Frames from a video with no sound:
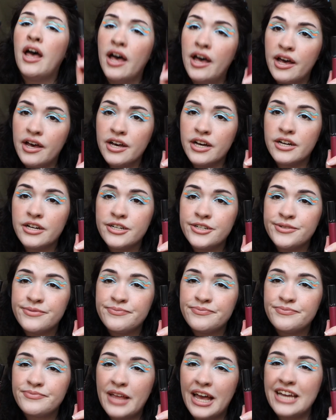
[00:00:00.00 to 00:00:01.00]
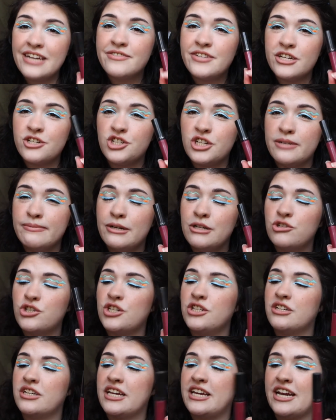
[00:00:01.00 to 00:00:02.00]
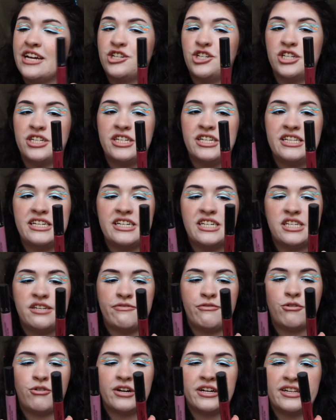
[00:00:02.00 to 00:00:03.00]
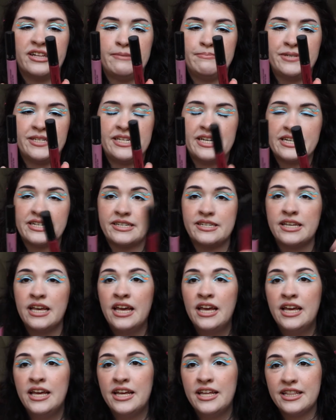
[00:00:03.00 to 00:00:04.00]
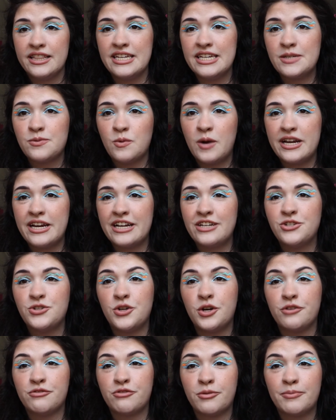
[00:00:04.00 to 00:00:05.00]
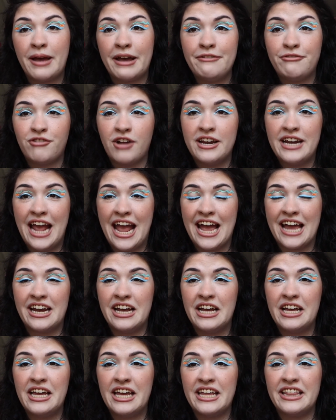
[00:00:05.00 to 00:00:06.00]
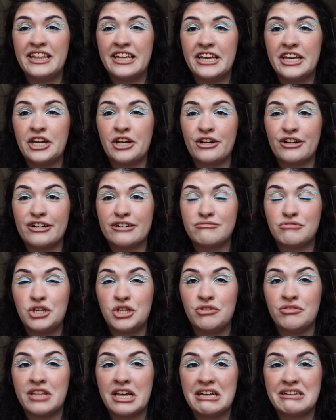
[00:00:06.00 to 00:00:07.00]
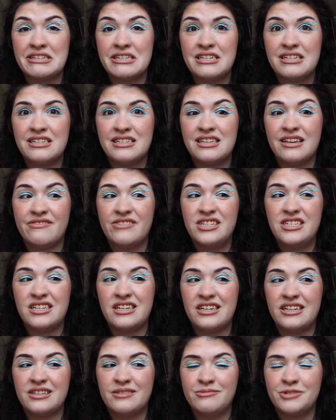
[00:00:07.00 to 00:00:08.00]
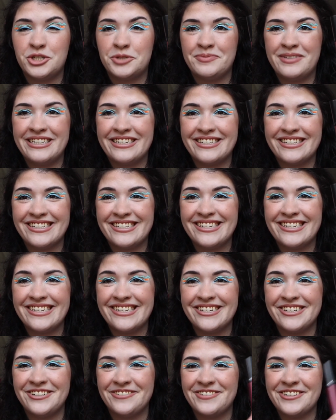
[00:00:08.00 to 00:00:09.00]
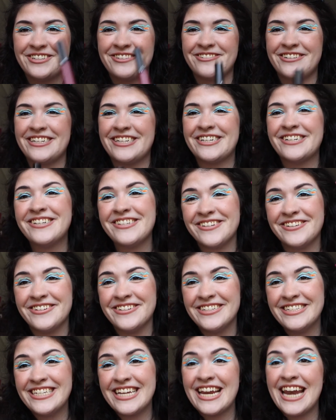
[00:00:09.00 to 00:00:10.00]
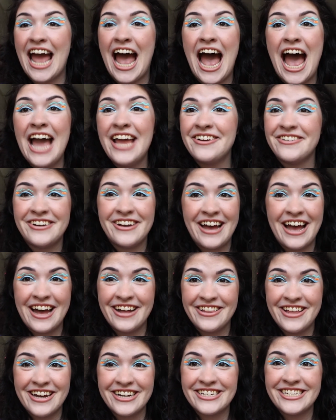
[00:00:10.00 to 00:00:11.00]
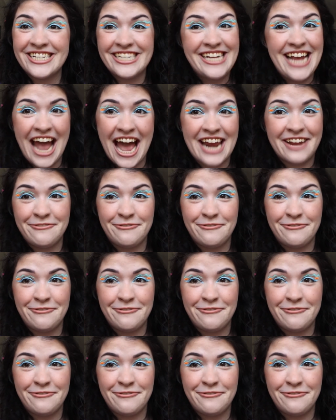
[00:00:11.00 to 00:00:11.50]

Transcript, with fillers: I have such an emotional connection to these Sephora lipsticks. This one I stole from my friend Hannah in the year two thousand seventeen, which means this is over three years old, and I don't know how long she had it